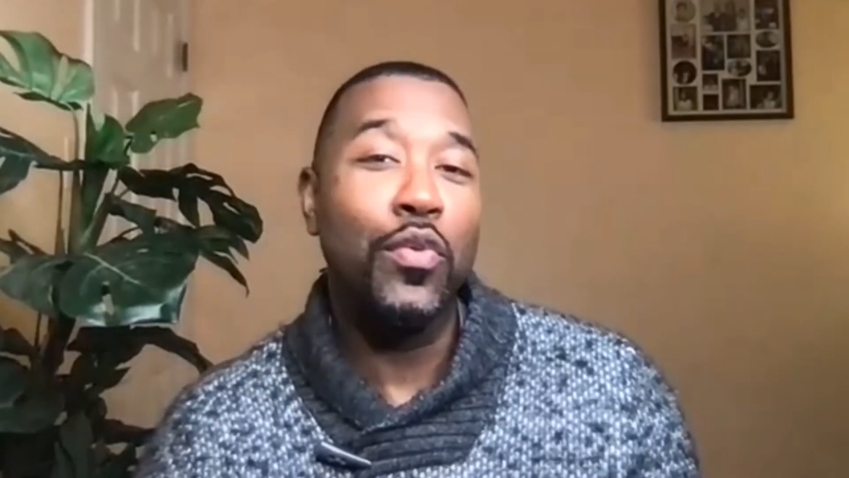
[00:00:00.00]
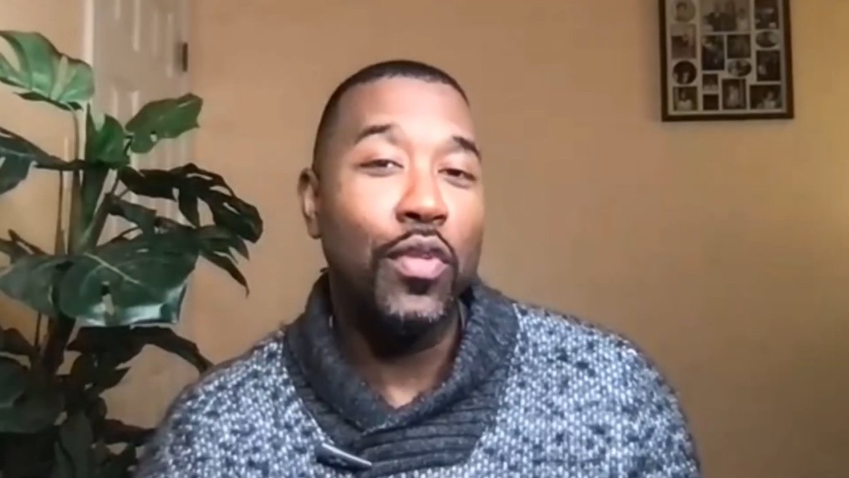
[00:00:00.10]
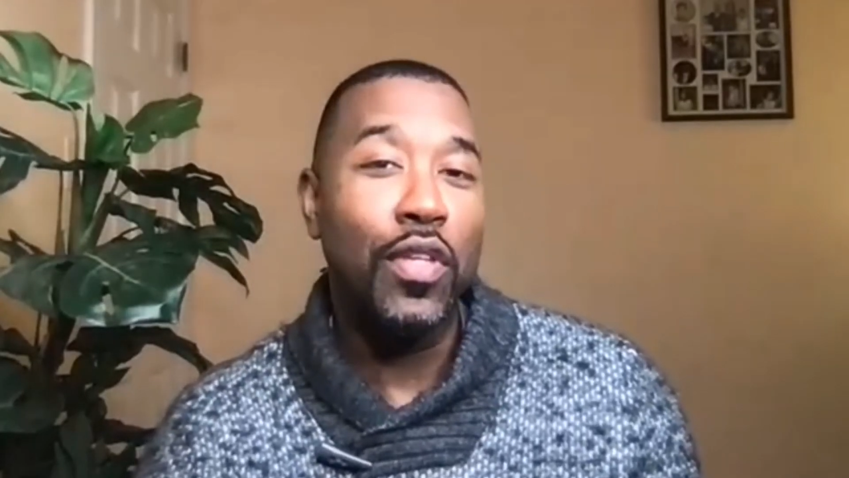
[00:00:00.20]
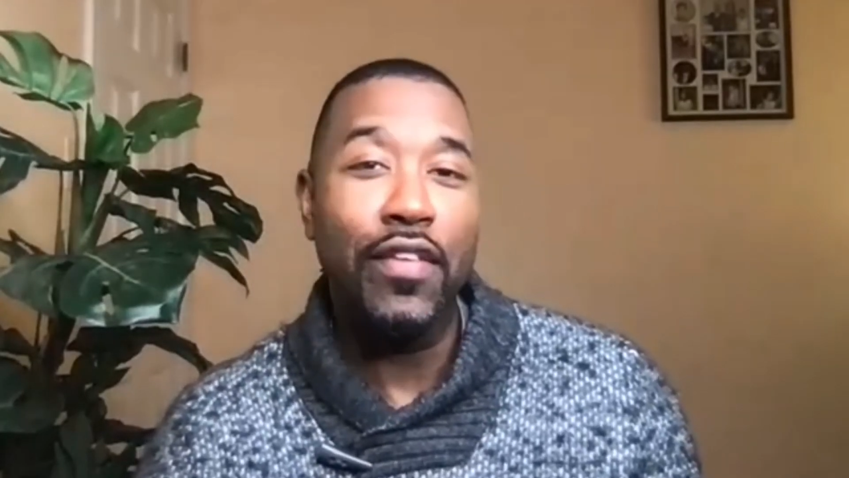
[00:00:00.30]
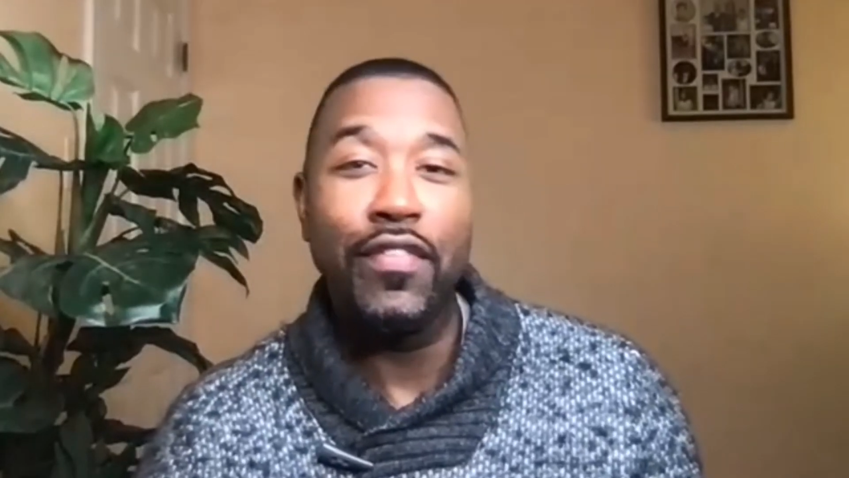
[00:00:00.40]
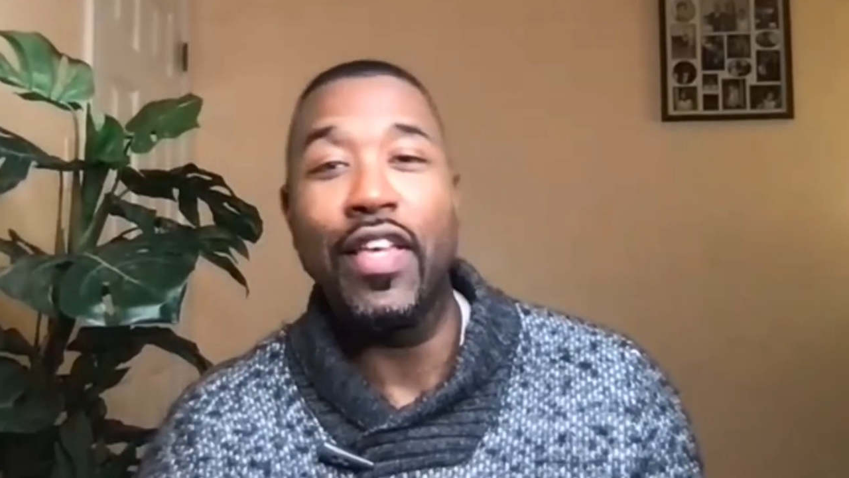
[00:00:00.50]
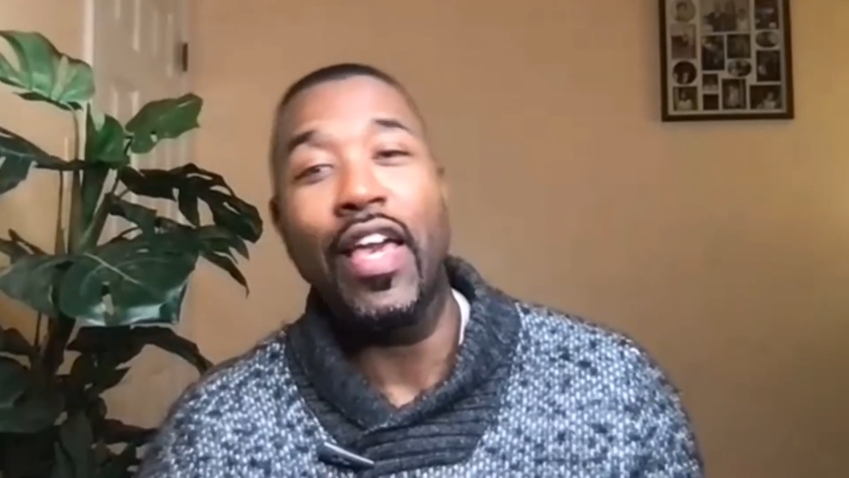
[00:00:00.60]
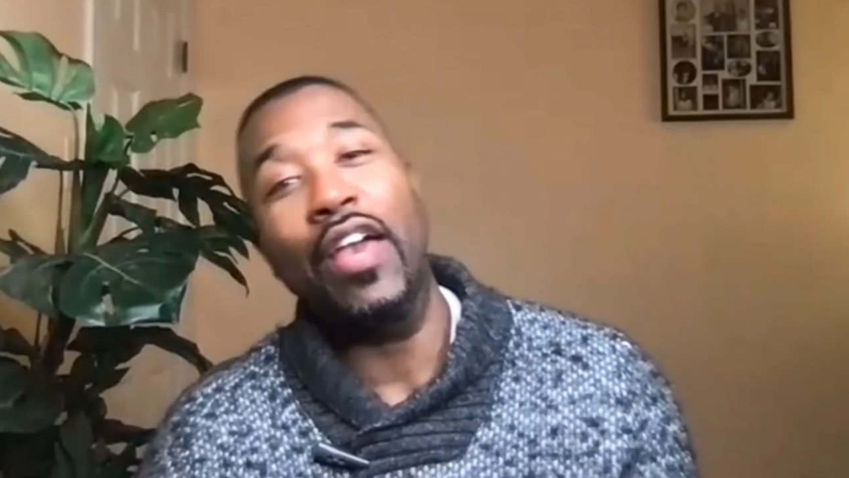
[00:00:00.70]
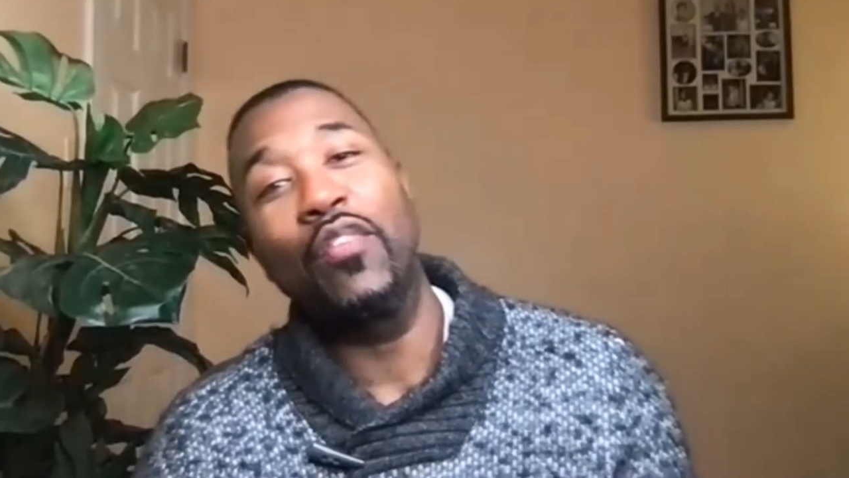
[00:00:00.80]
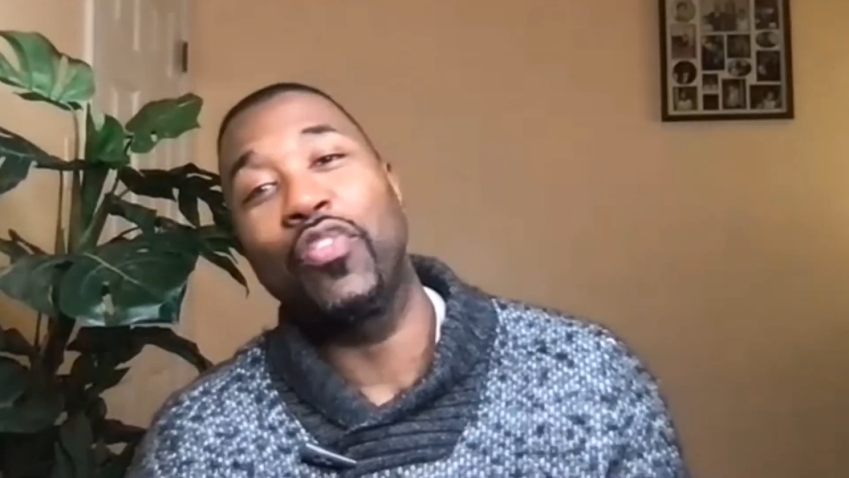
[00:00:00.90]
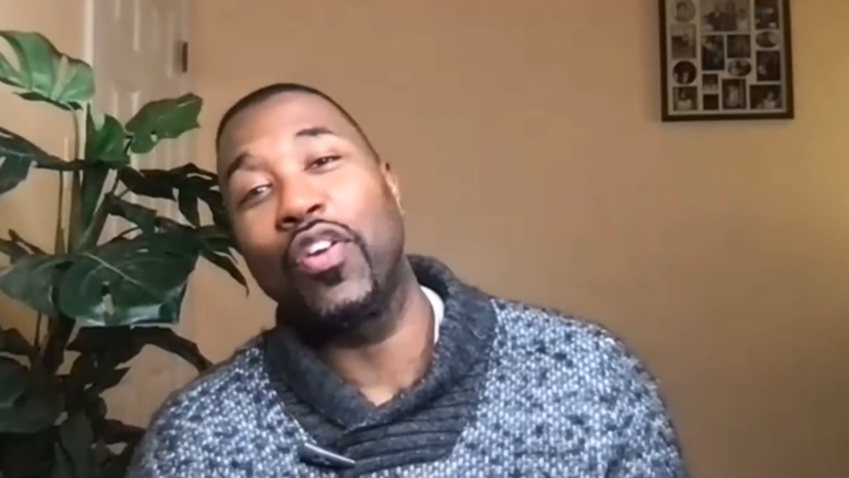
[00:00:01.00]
leave the game for